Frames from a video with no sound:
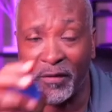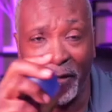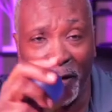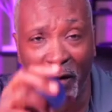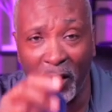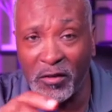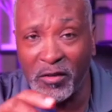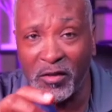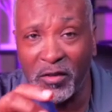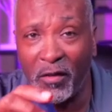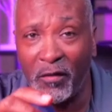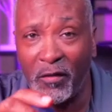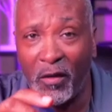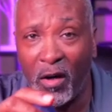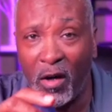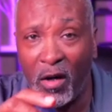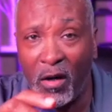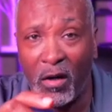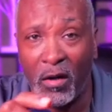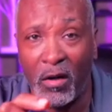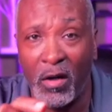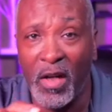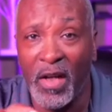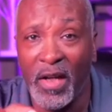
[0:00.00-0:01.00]
First of
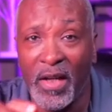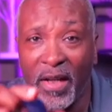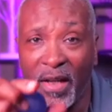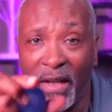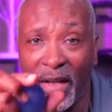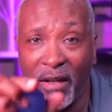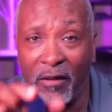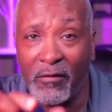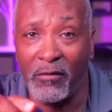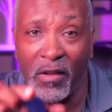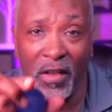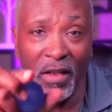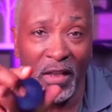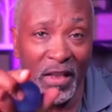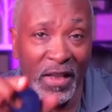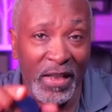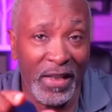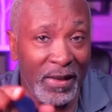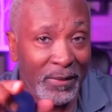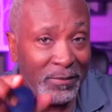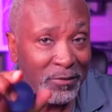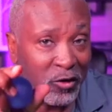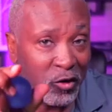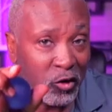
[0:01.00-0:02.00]
all, it
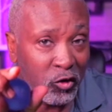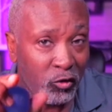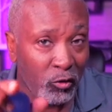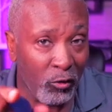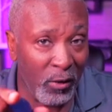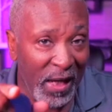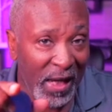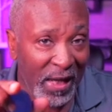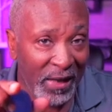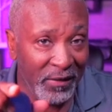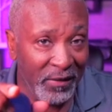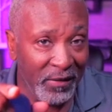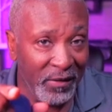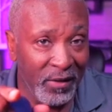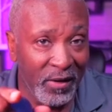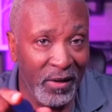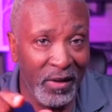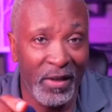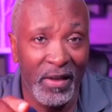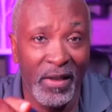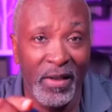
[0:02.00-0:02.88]
relieves stress,